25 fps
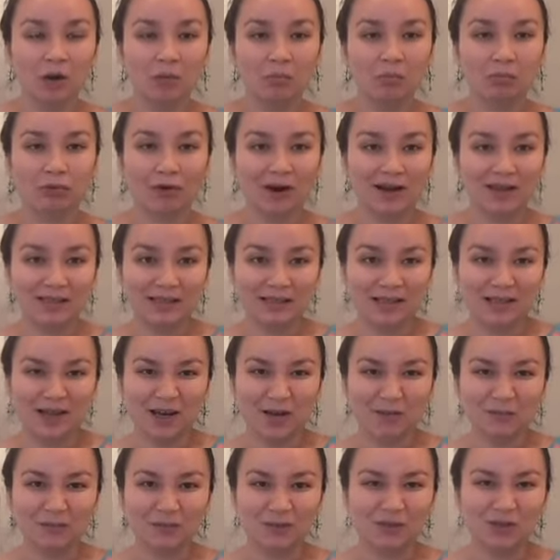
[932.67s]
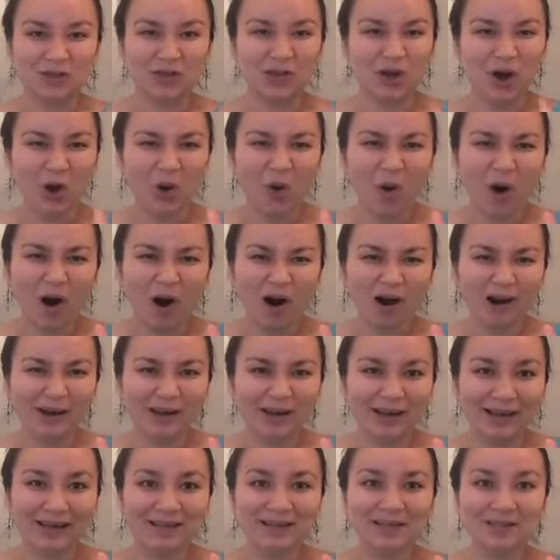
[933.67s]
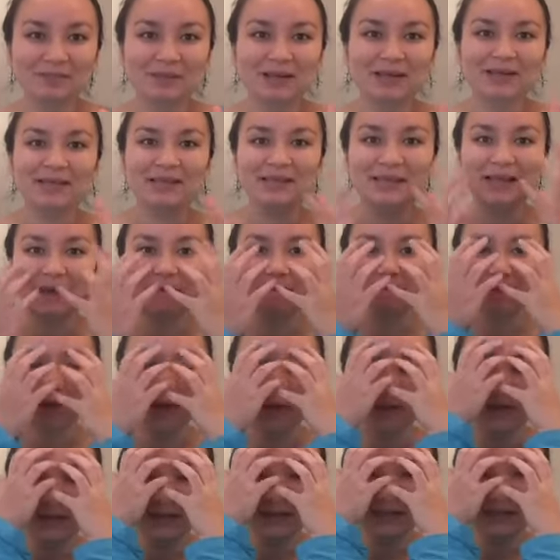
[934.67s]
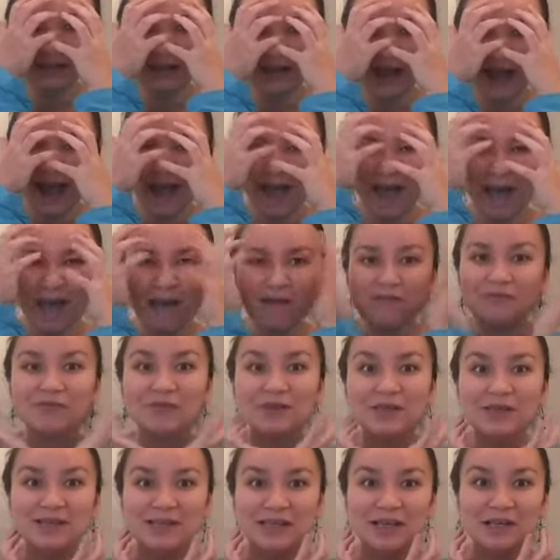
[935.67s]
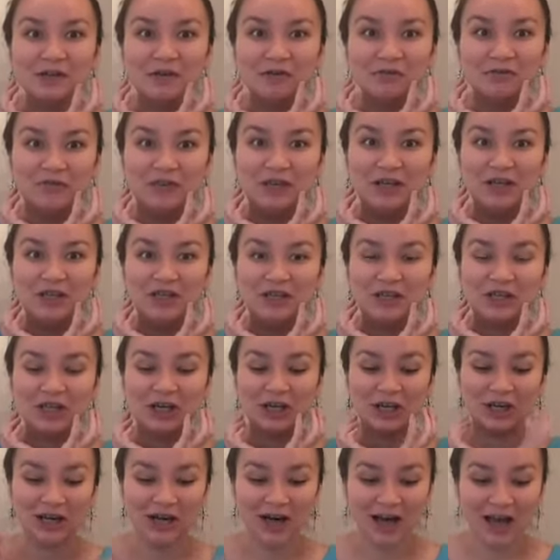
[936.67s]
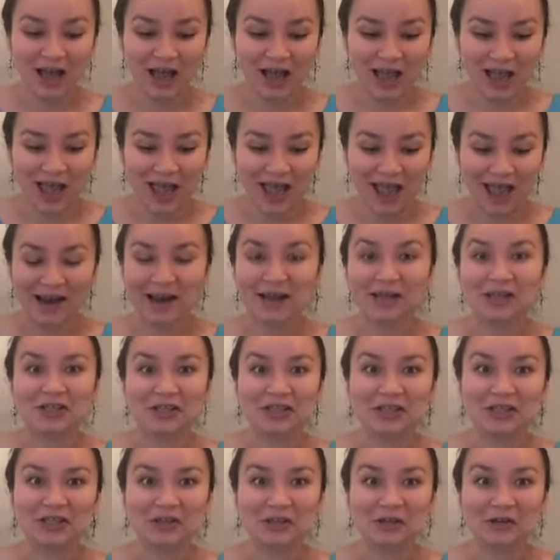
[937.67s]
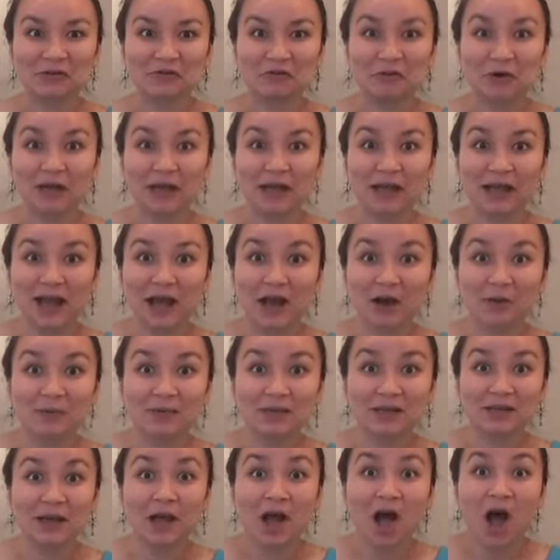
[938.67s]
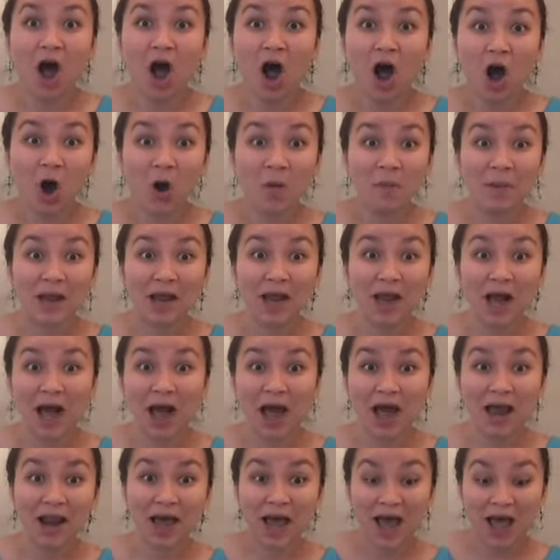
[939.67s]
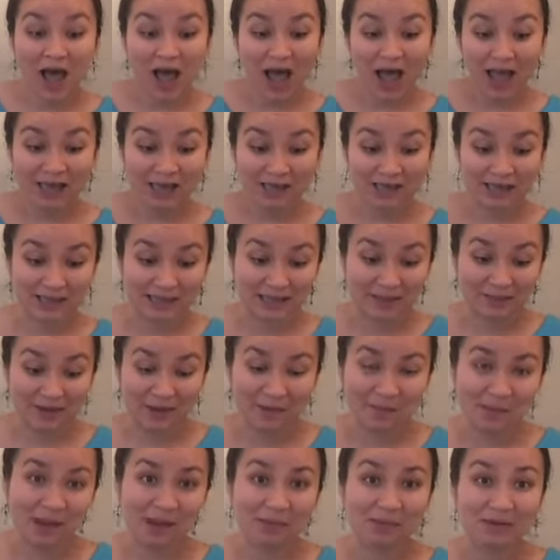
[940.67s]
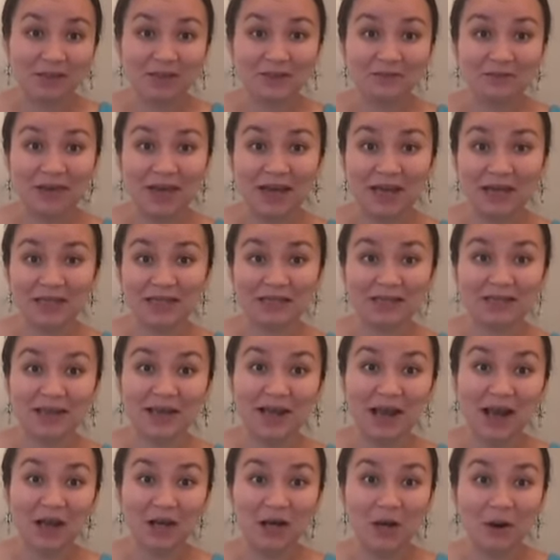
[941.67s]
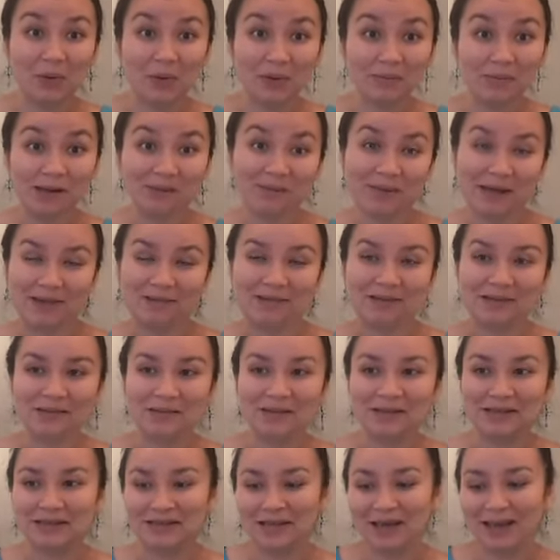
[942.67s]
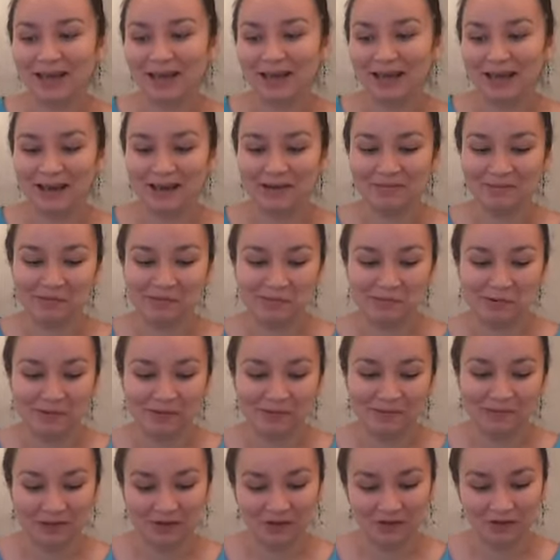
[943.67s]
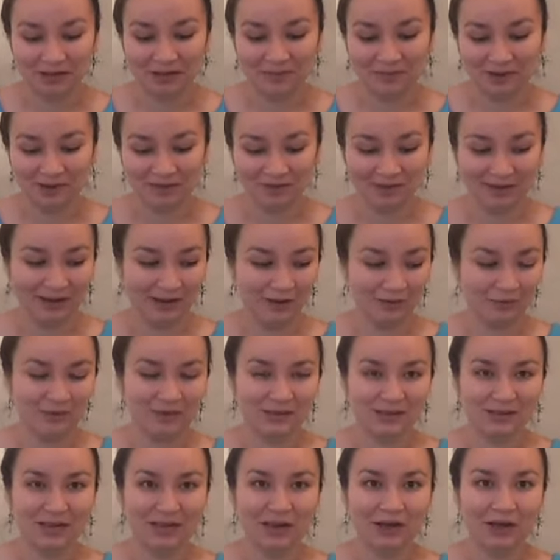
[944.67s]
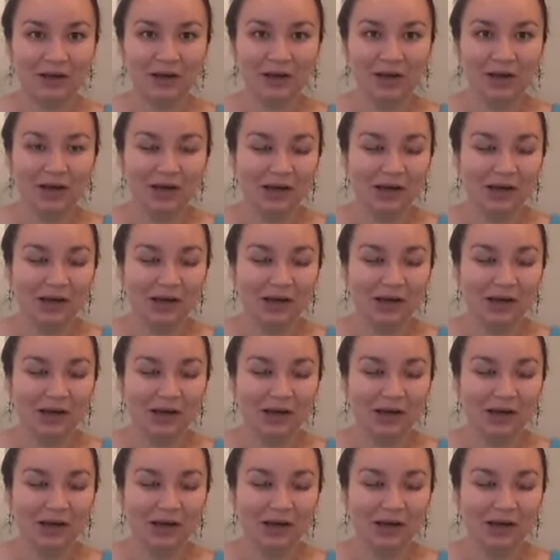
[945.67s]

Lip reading: pressed up so hard against my skin that you could see every single feature. And I just started freaking out. I was like, oh my God, I can see my baby's face. Like, I know what my baby looks like. And I remember in the dream, I like was like